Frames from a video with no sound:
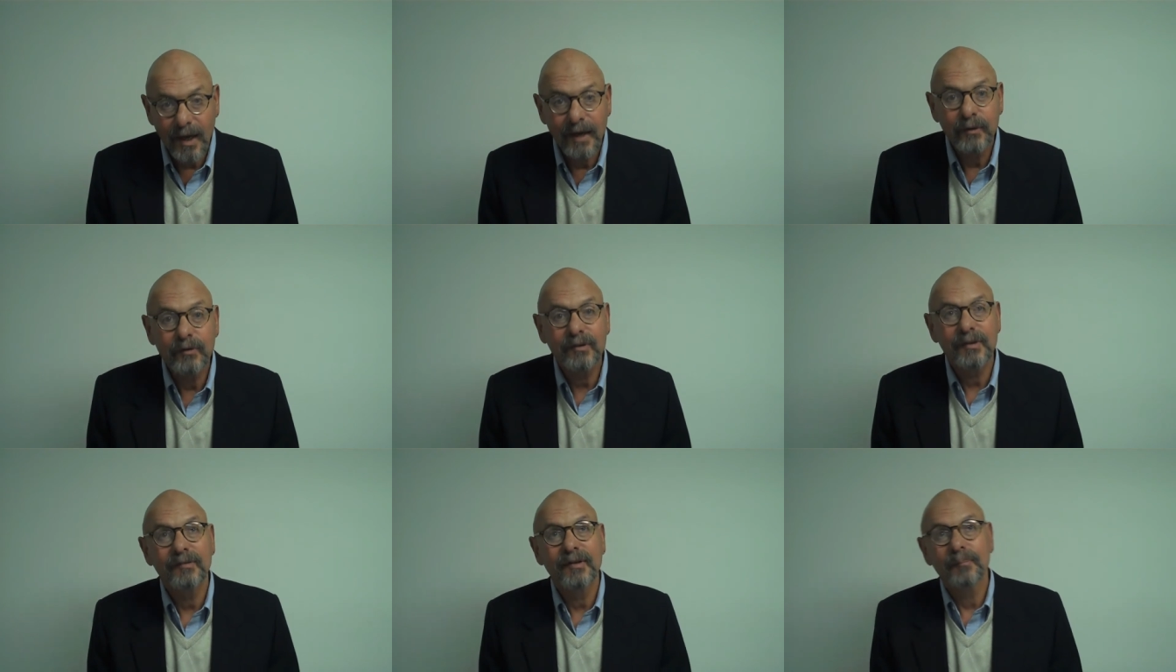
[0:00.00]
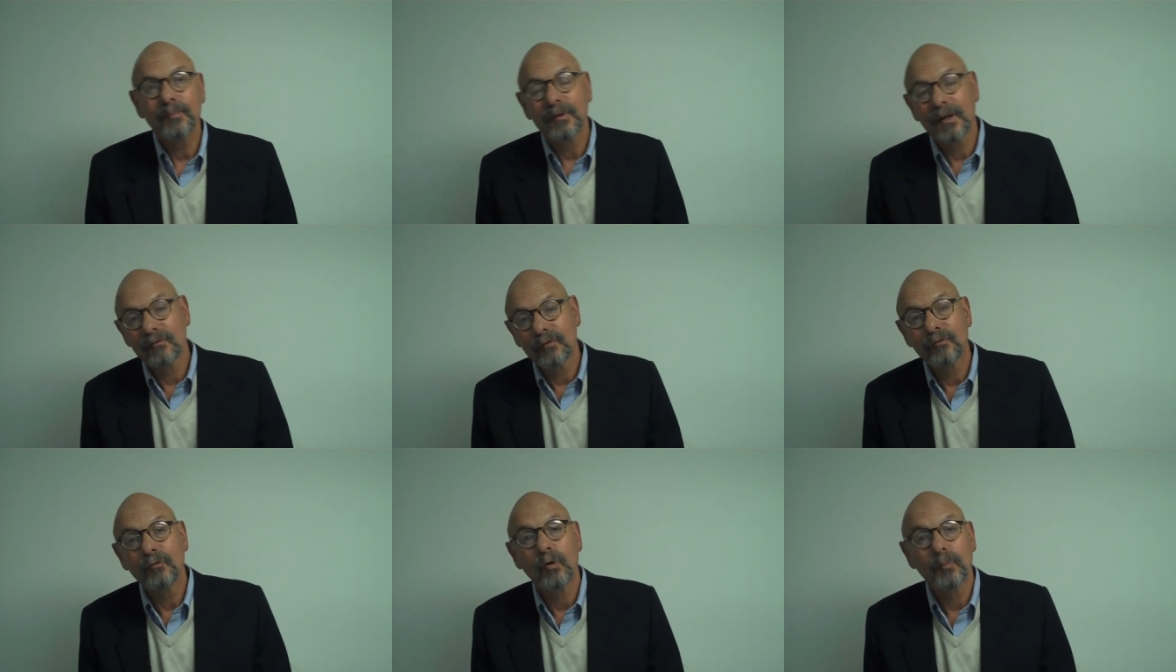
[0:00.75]
I use an example of a
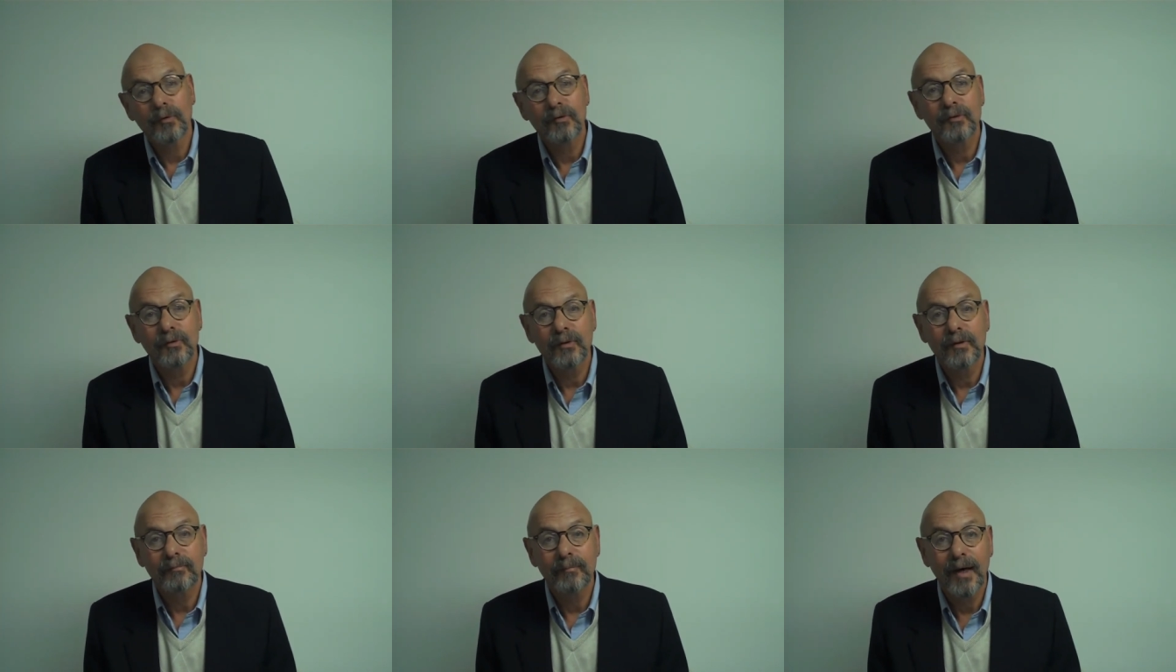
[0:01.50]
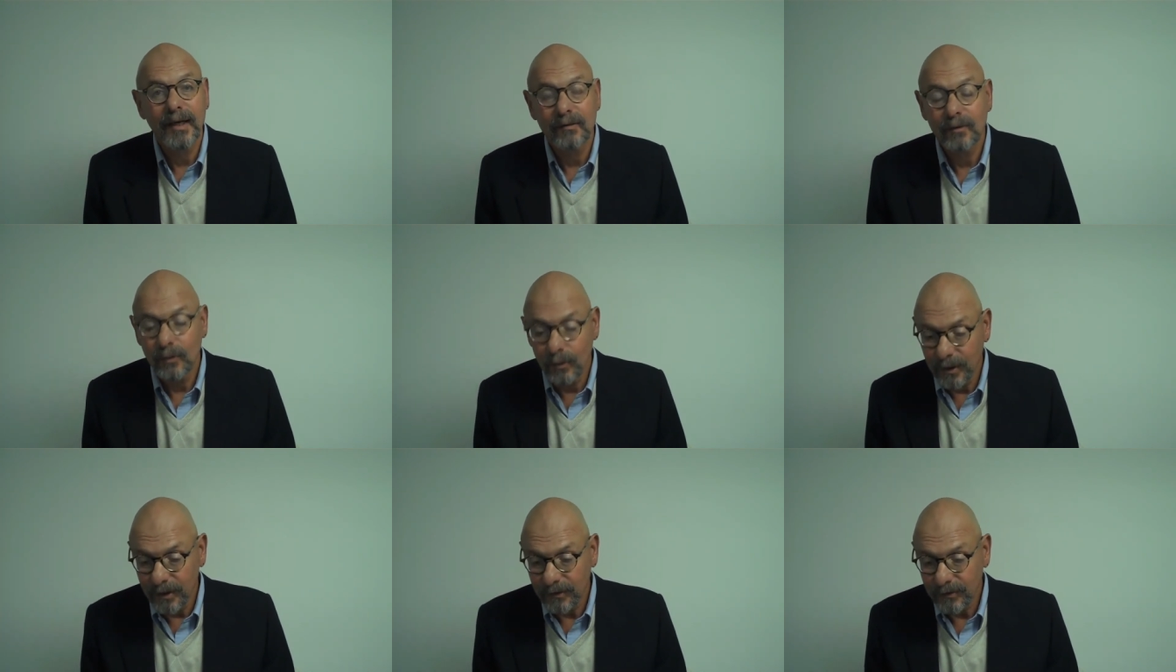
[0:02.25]
former student of mine,
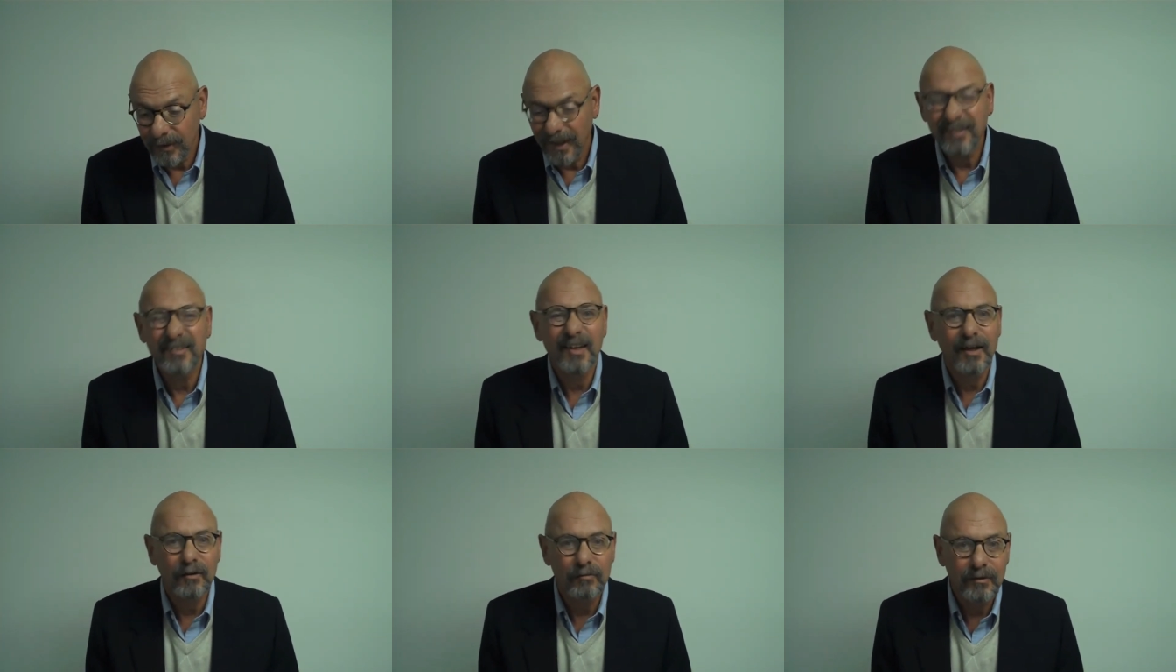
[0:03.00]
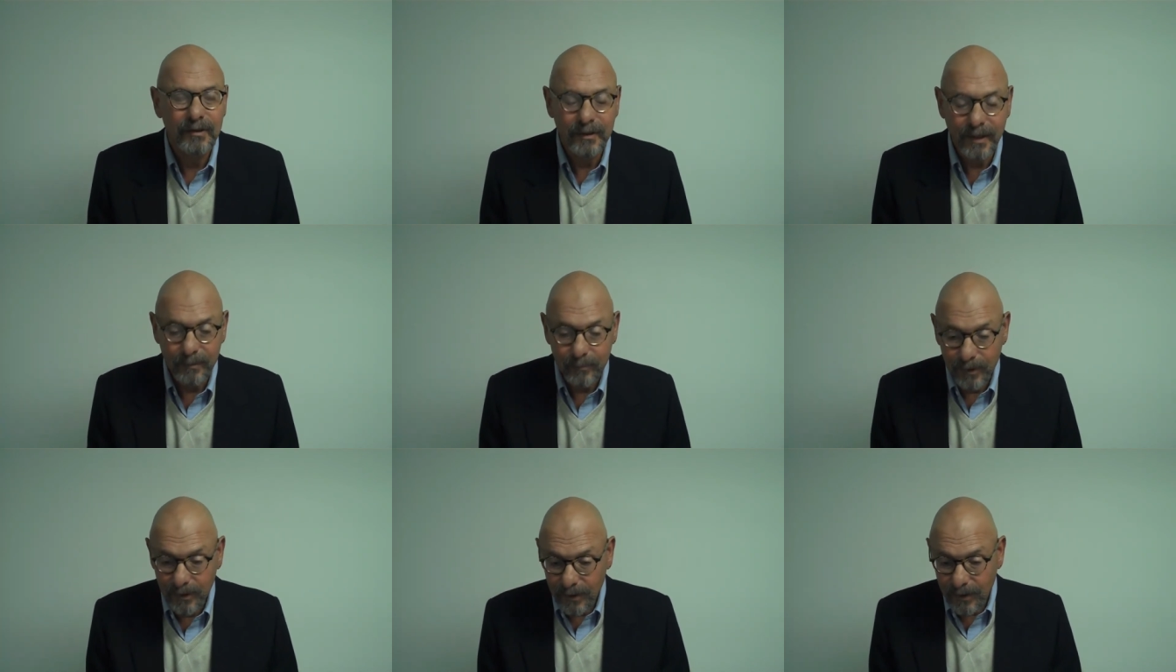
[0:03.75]
Lourdes, and that's not her real name,
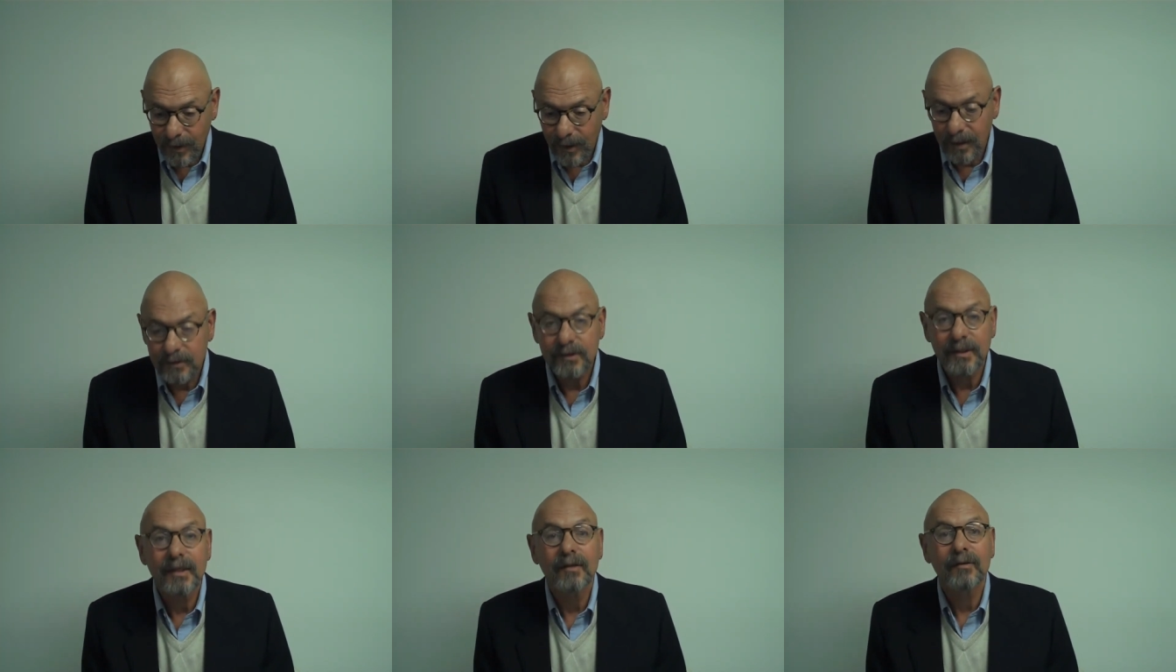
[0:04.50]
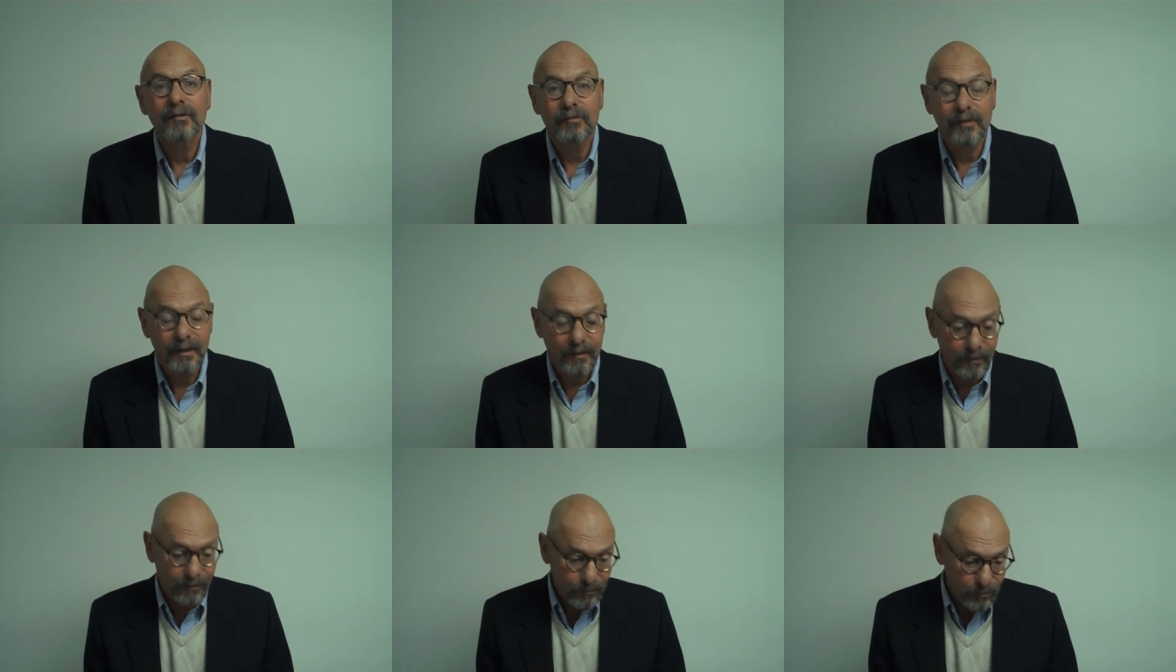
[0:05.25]
uh, to
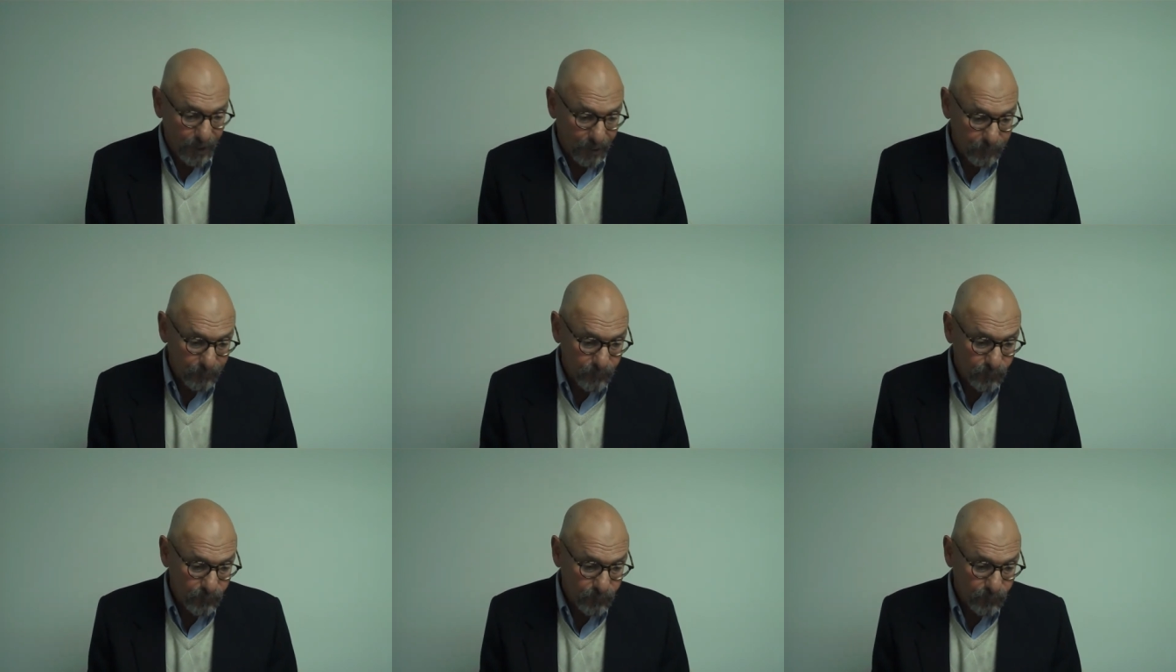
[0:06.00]
illustrate this trap.